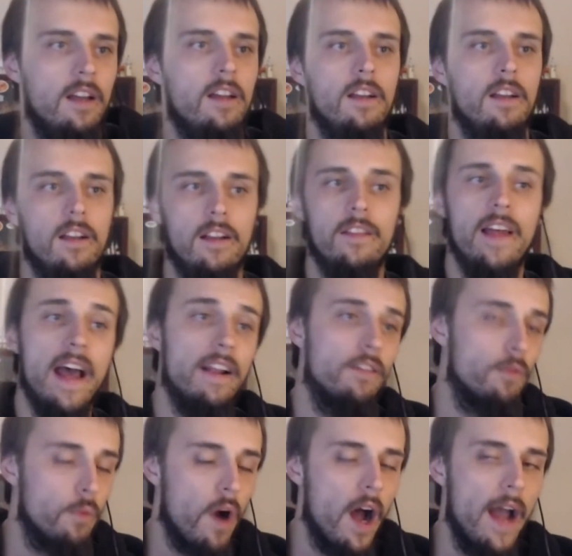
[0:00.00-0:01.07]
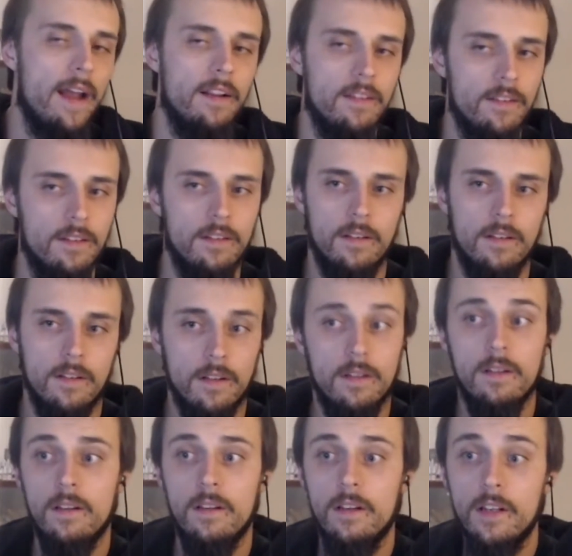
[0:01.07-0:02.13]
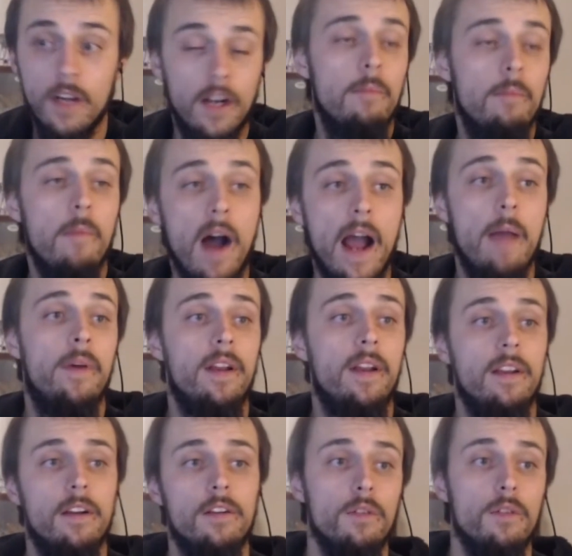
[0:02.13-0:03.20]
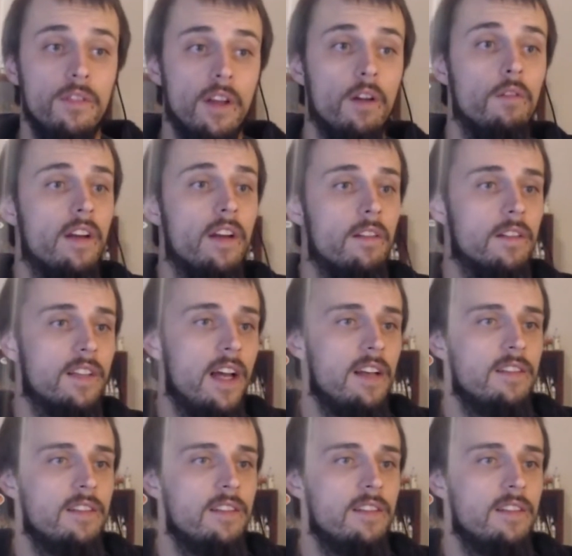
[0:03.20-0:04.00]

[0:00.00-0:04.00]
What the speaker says: That's why it's good, in my opinion, to do single flavor tests.